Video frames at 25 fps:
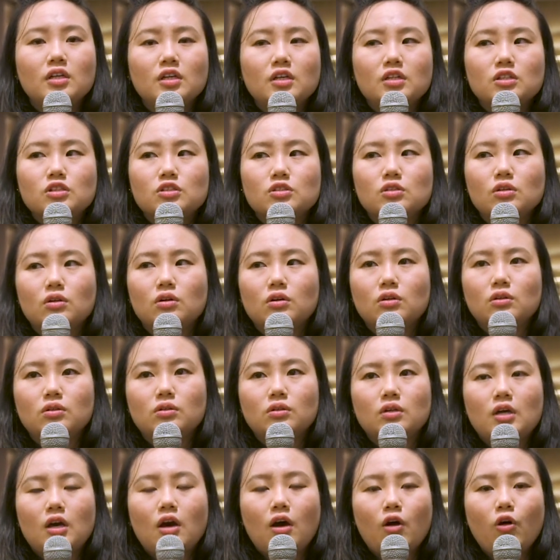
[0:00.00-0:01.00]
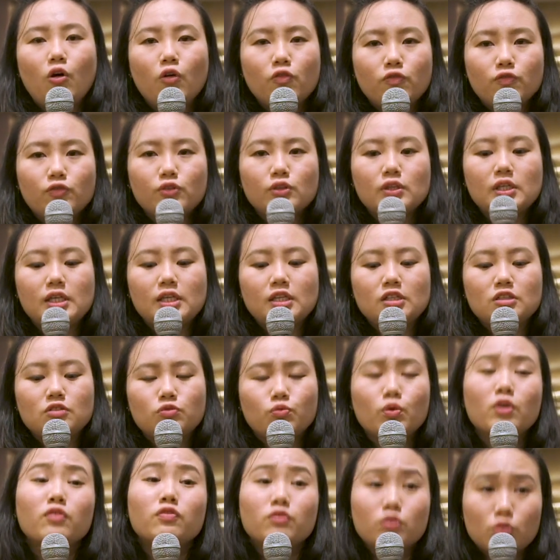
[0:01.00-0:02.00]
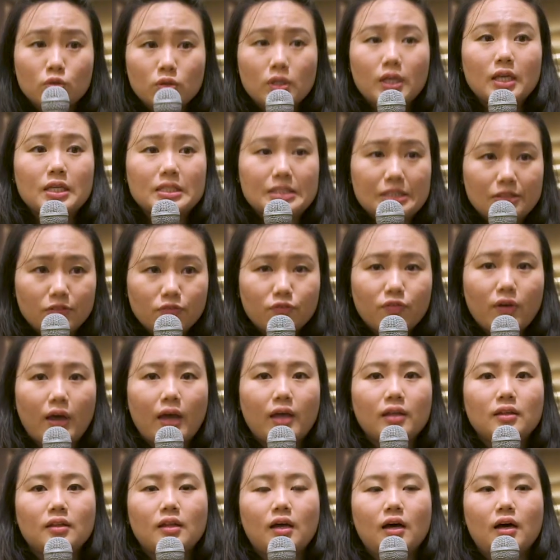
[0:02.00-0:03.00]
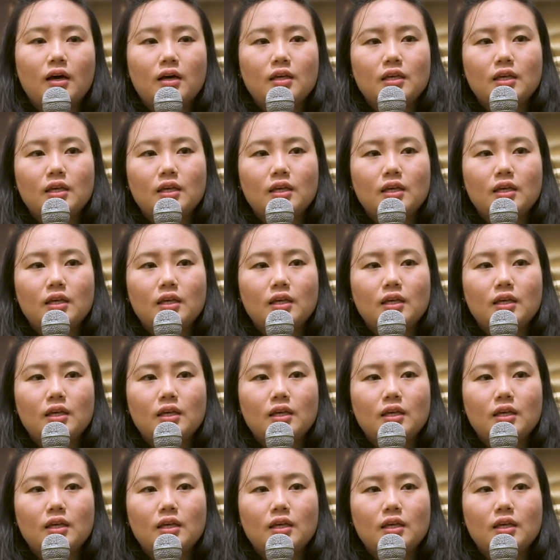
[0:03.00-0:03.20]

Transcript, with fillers: So hopefully with today's event, uh,